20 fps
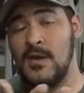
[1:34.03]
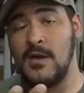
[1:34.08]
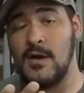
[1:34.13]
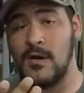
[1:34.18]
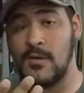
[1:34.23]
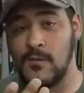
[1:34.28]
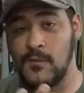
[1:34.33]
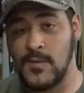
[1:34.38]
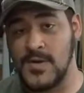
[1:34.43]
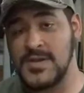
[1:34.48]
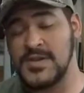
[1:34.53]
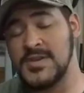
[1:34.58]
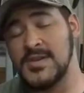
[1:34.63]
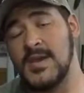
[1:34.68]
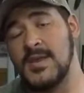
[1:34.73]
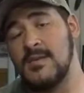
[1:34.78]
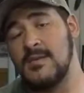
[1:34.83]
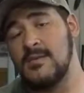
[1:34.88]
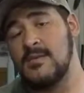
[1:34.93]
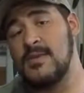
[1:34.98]

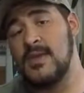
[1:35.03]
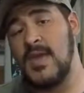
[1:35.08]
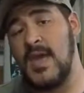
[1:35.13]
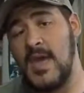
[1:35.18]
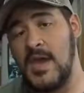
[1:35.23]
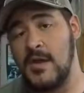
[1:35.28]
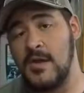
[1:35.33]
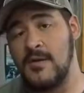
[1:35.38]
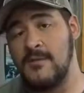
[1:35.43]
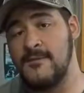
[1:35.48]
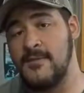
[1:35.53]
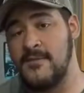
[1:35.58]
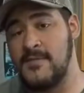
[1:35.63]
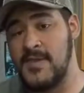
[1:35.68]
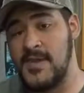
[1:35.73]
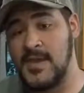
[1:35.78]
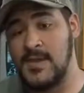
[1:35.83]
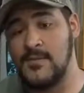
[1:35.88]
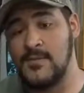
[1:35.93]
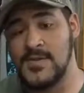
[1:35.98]
originated the
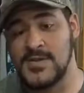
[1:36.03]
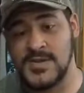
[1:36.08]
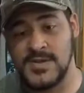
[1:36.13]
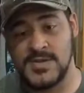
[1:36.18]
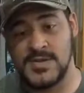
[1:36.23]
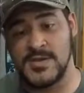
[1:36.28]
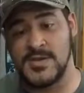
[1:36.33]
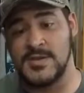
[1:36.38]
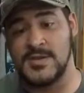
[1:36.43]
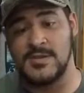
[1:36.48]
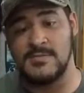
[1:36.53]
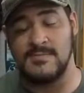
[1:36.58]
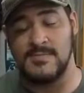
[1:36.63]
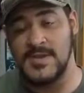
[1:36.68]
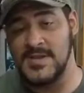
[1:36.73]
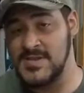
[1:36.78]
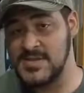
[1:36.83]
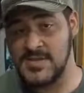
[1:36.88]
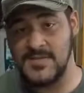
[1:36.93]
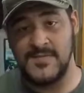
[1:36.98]
AR-15, which is just
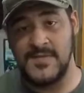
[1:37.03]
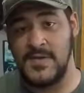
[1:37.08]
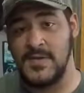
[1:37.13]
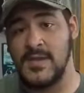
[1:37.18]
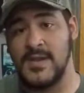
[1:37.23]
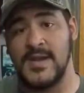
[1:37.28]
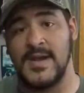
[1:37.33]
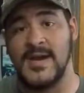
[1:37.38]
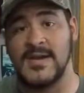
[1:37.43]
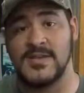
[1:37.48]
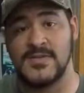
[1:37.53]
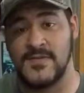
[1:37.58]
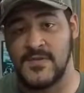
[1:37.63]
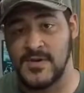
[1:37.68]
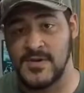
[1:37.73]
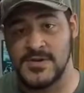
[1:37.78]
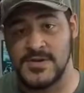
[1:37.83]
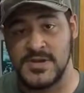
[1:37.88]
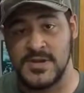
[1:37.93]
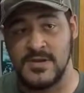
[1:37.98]
a civilianized
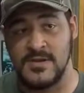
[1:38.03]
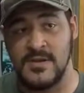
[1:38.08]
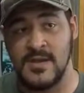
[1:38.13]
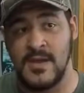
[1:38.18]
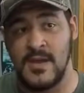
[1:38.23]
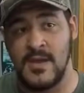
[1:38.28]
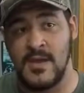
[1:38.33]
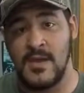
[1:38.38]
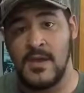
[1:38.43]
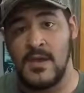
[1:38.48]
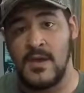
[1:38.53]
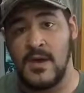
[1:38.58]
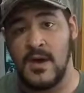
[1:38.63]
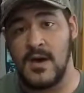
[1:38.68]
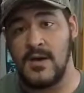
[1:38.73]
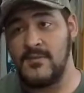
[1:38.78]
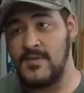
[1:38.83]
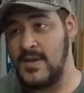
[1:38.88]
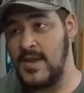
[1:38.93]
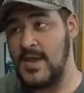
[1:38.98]
version
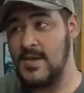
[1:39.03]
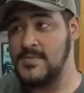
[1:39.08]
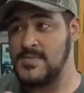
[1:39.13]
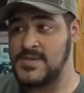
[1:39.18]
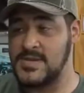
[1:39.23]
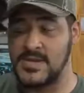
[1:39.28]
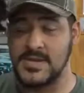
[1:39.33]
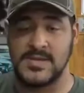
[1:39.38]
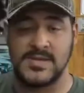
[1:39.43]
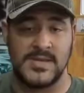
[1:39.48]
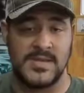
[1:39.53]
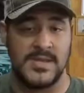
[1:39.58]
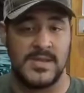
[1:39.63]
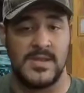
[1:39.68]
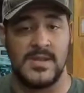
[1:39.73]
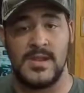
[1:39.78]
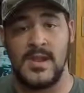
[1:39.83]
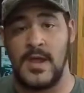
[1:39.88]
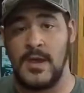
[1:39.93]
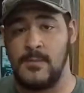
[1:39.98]
of an
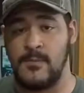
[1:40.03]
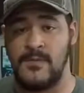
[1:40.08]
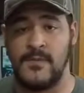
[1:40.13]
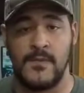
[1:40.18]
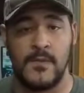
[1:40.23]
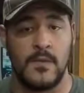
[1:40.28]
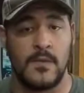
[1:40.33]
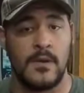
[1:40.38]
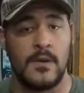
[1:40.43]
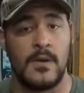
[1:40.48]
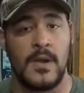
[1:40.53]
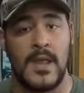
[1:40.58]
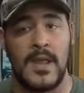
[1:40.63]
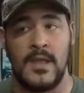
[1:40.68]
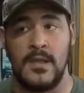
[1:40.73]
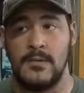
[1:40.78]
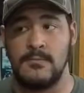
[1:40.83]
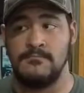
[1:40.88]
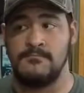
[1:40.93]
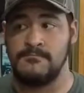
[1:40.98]
M16 and M4
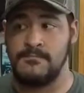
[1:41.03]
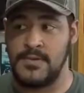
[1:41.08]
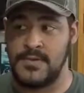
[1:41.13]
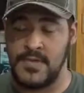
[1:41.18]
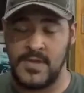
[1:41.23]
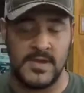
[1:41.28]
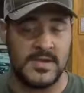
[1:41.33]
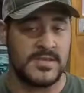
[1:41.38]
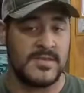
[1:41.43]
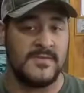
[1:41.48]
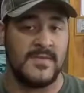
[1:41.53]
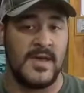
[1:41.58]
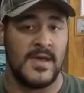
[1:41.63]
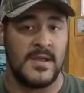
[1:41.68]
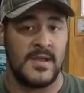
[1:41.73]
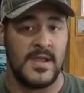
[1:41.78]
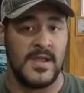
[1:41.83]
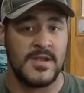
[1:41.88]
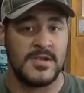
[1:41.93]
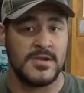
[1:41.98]
and things of
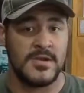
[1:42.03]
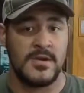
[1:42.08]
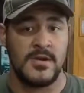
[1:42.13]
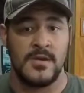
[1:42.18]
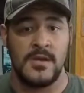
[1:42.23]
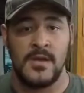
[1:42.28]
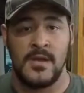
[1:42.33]
that nature.